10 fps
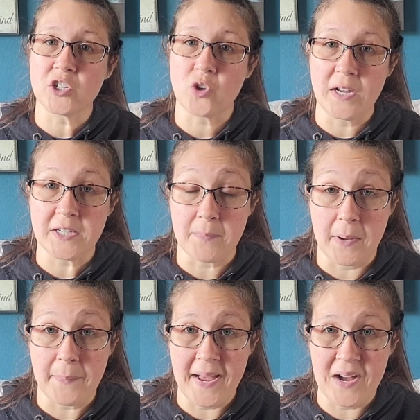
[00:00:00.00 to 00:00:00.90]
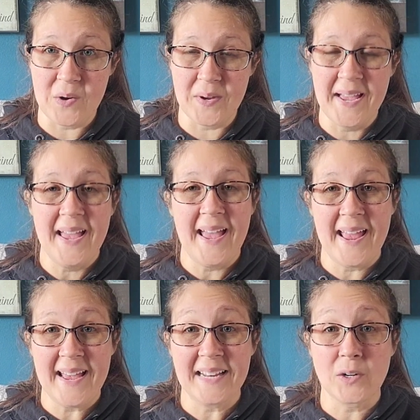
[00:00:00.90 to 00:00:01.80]
is trying to pump out,
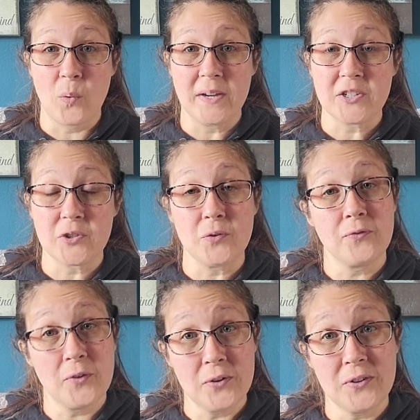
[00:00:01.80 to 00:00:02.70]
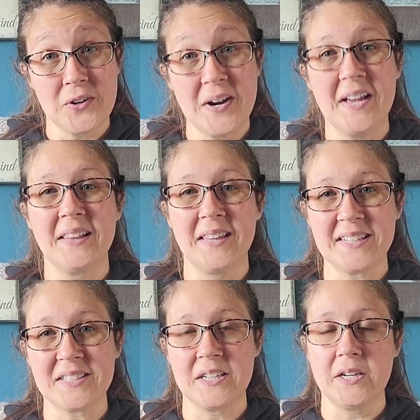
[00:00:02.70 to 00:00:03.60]
and going to further
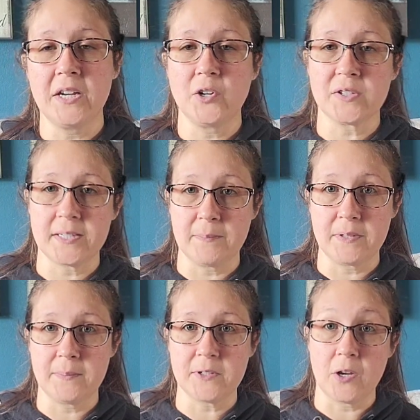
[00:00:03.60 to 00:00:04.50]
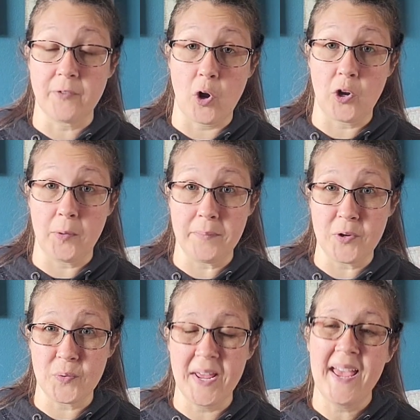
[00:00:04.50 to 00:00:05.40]
lessen your symptoms of your
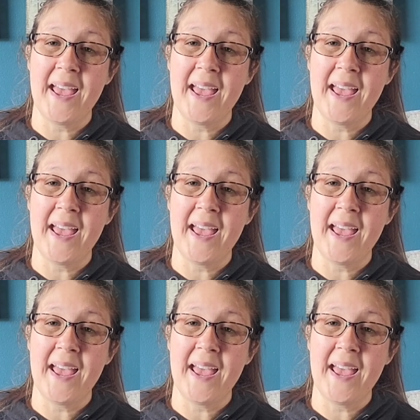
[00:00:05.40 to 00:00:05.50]
autoimmune,